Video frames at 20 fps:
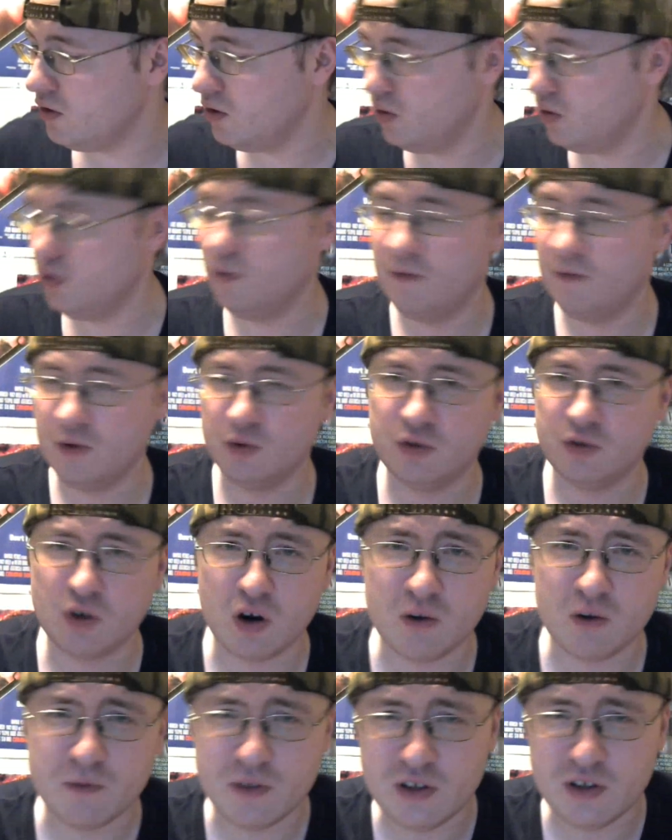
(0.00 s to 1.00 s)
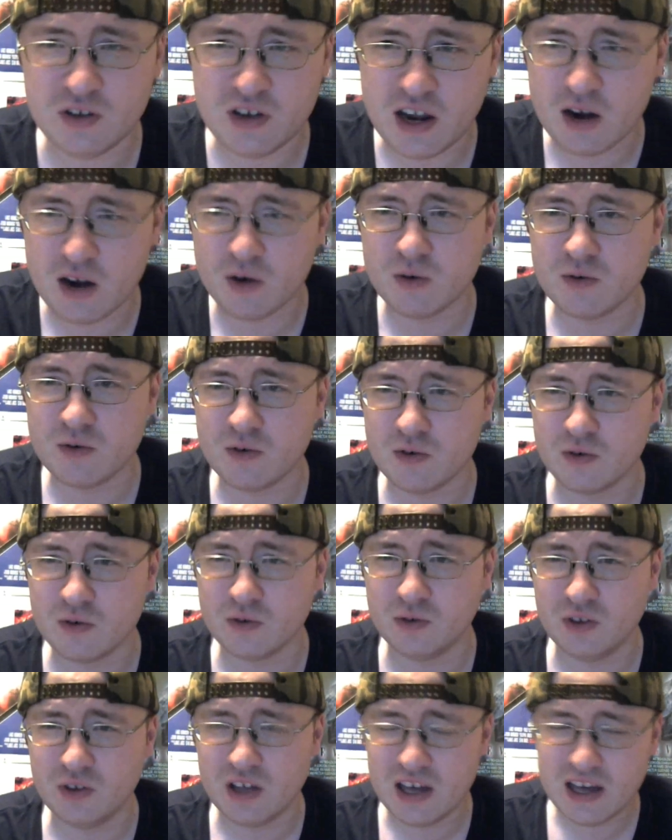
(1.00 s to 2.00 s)
you, know, you feel sorry for these
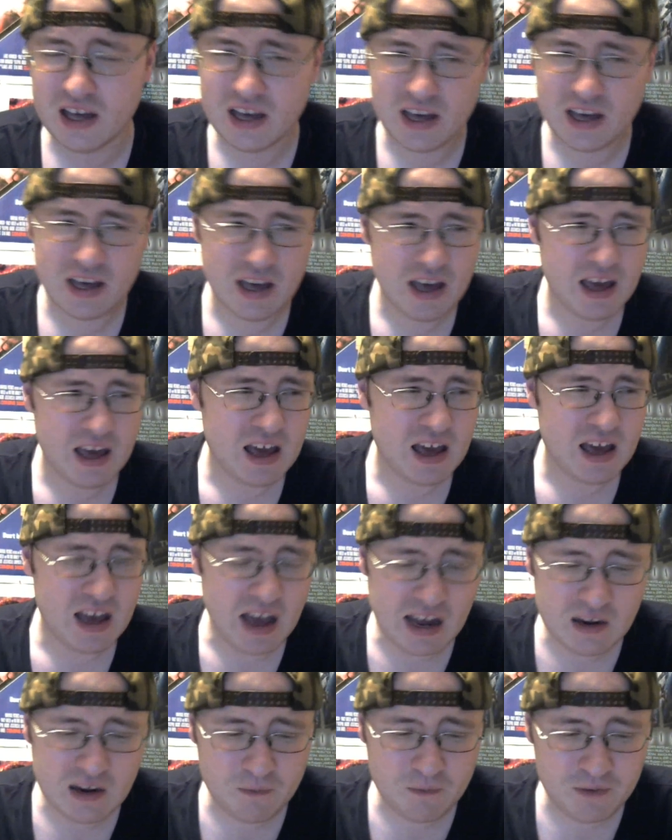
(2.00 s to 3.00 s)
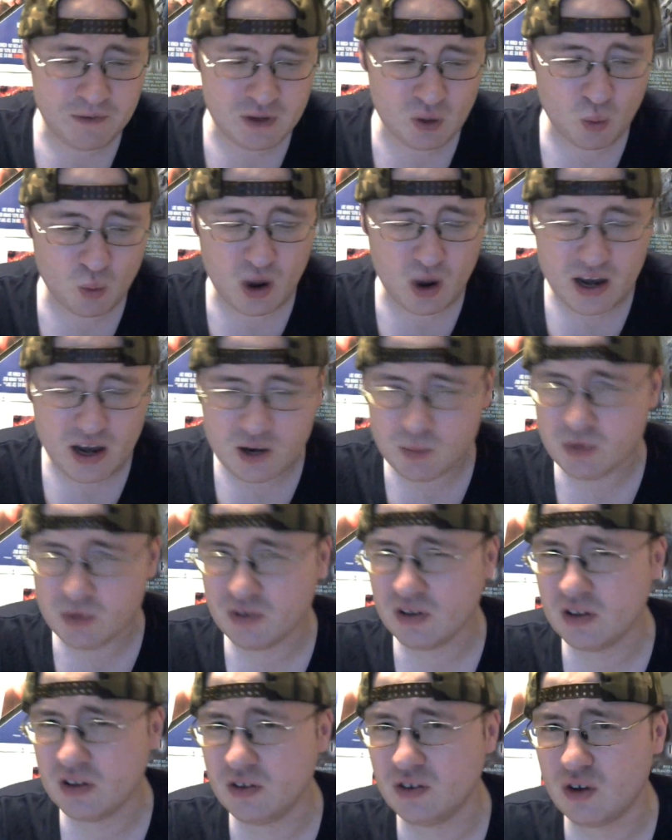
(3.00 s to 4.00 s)
characters. I didn't feel
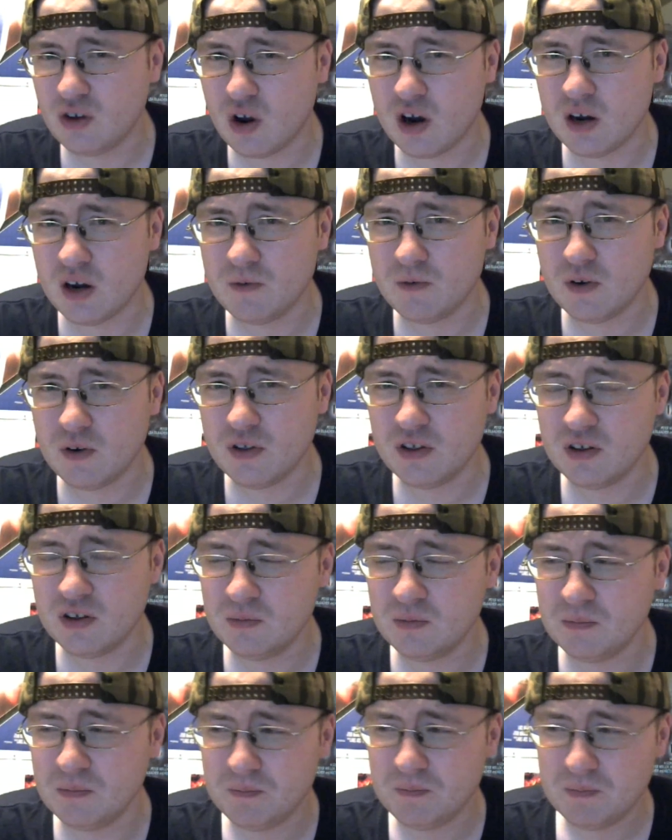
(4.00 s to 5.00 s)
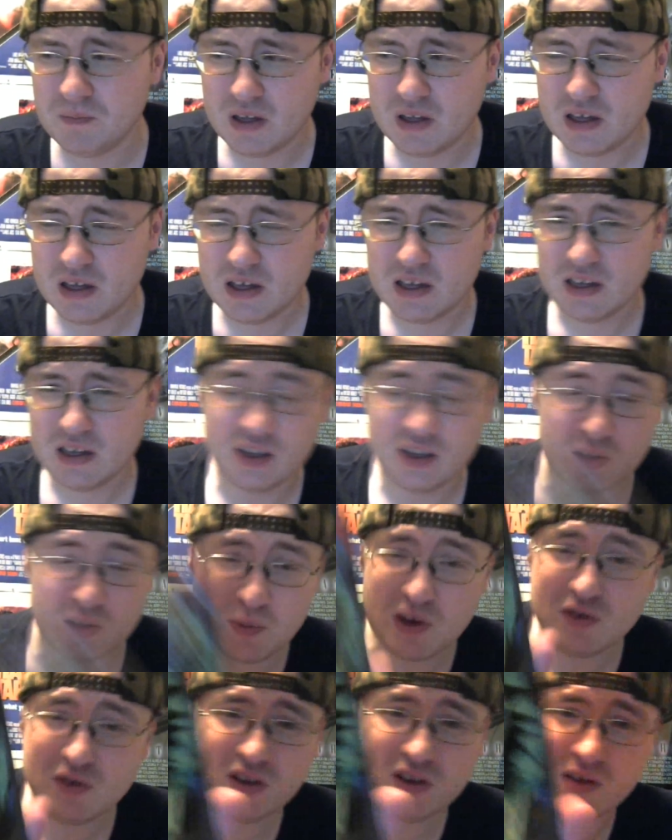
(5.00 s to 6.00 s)
100% sorry for them.
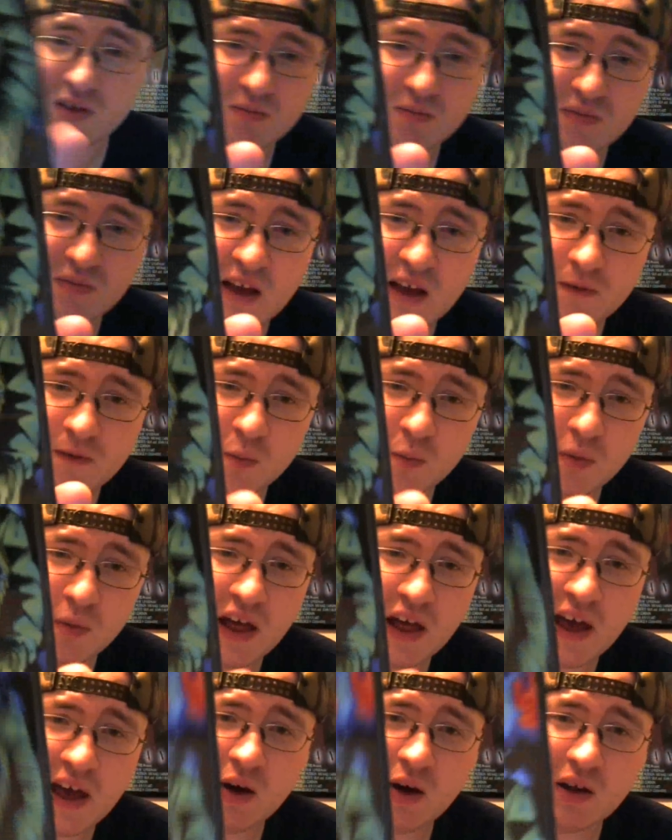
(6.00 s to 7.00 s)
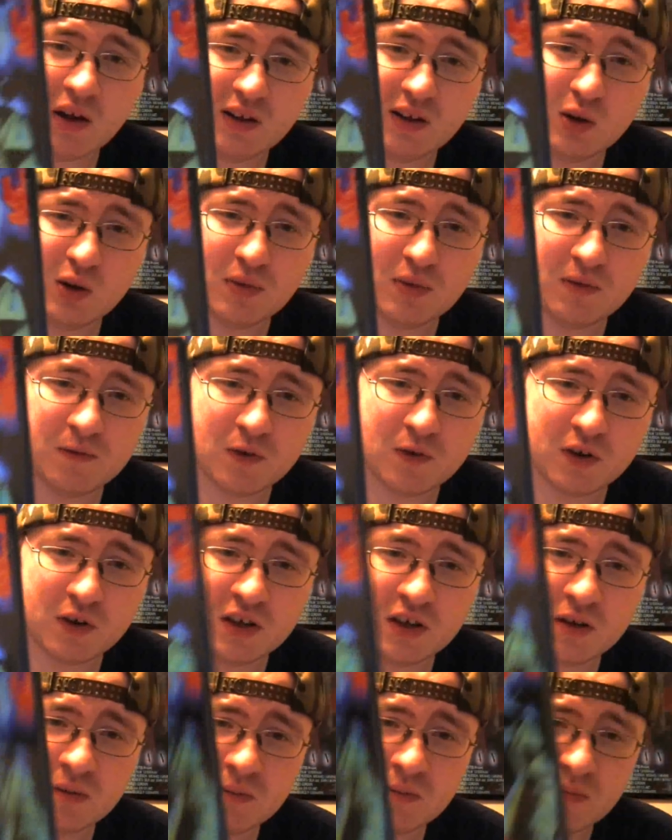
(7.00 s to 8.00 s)
Especially not for Belial. A little bit for
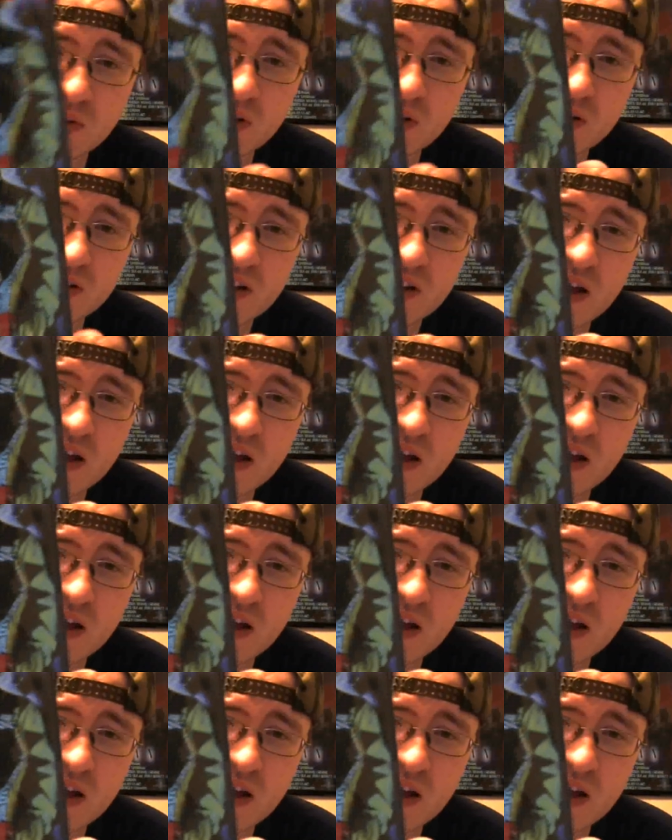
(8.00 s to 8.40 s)
him, but